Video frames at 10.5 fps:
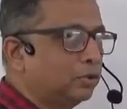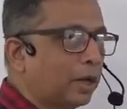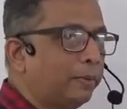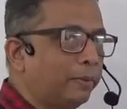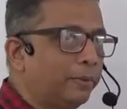So
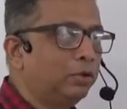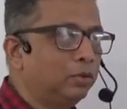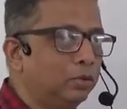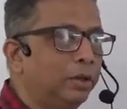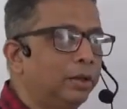I am able
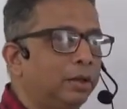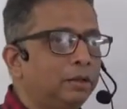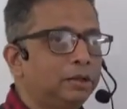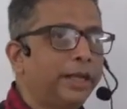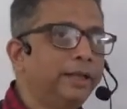to
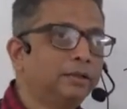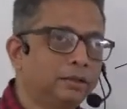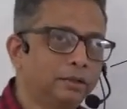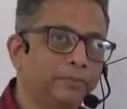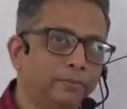
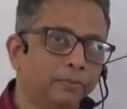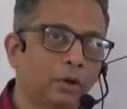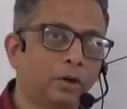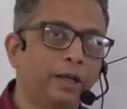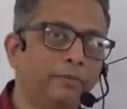change
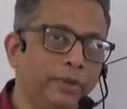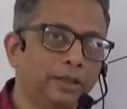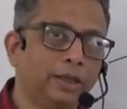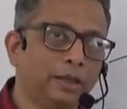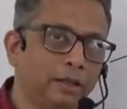or
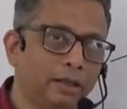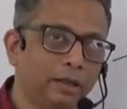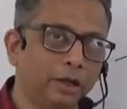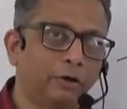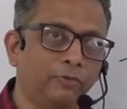deviate
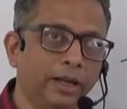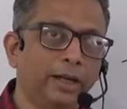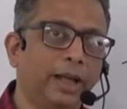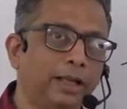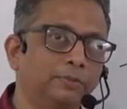the ray of
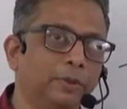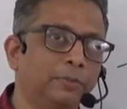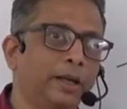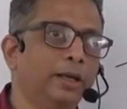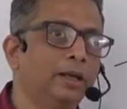light as per
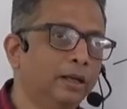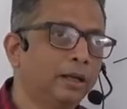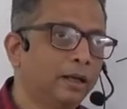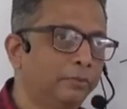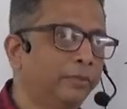my
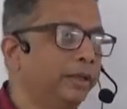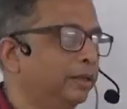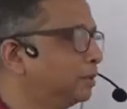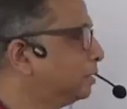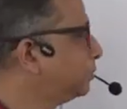
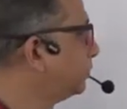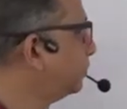convenience.